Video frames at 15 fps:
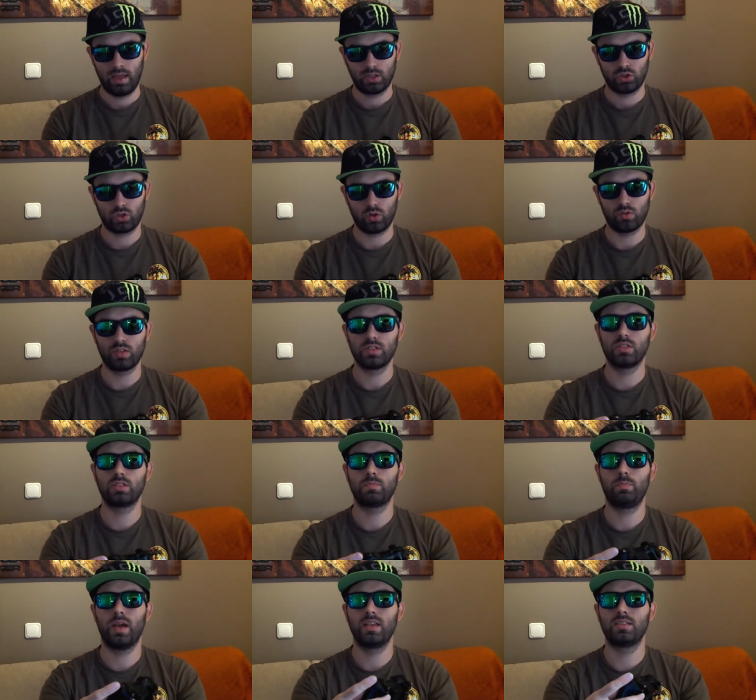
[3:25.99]
So this
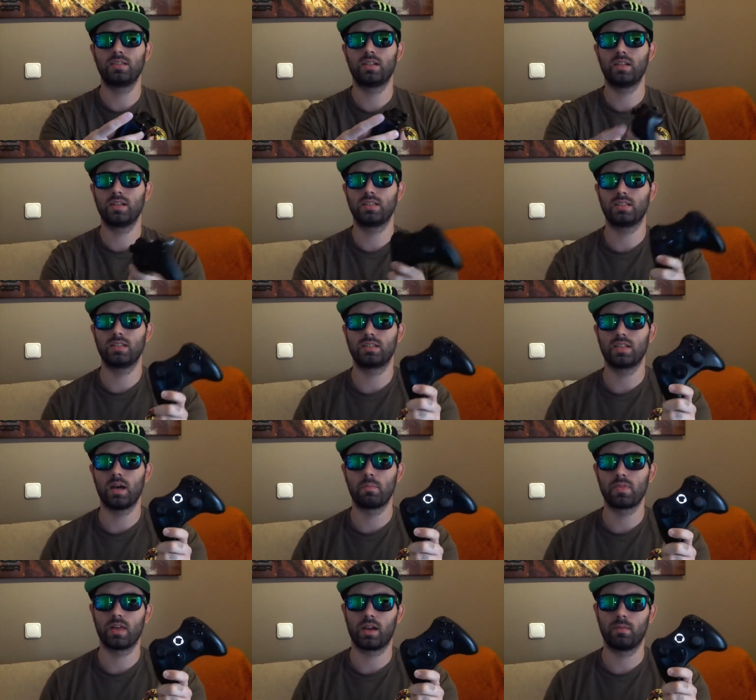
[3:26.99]
is basically a
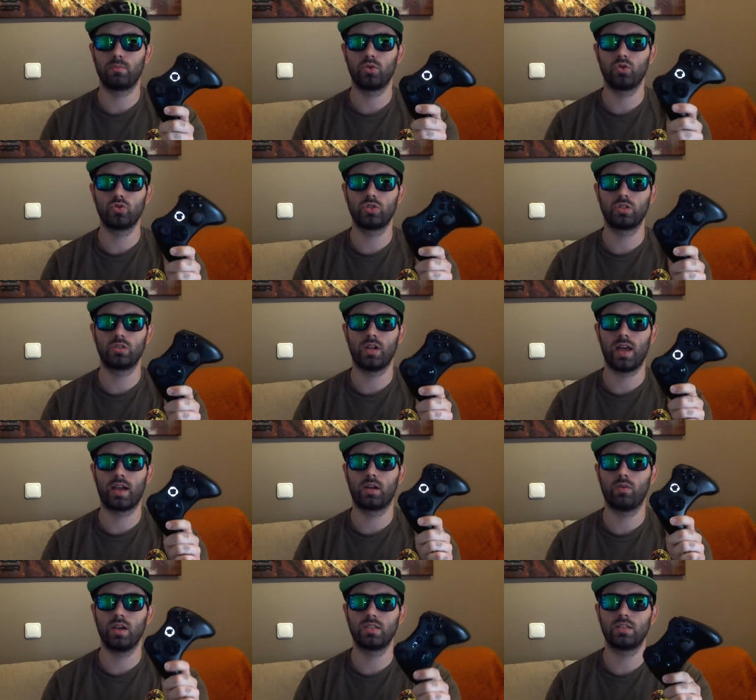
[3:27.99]
setup that I'm using
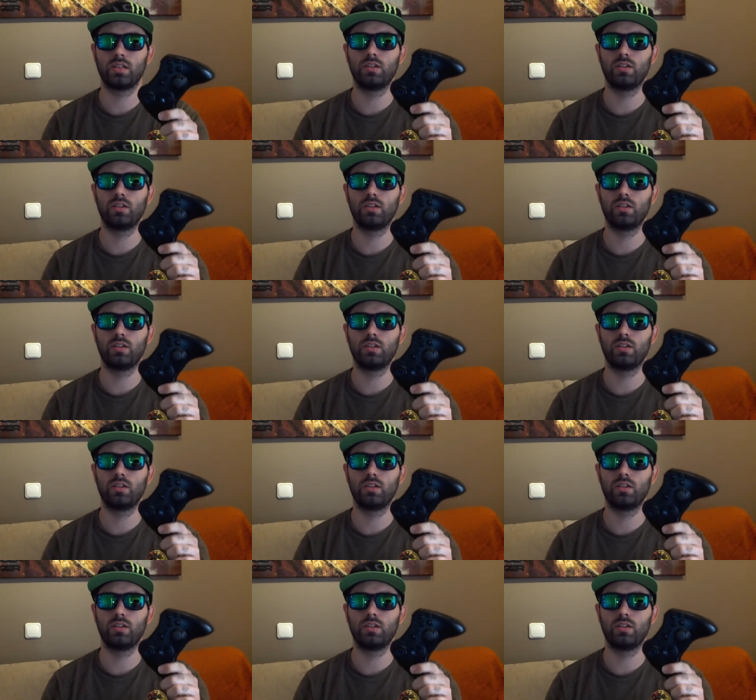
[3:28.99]
like crazy.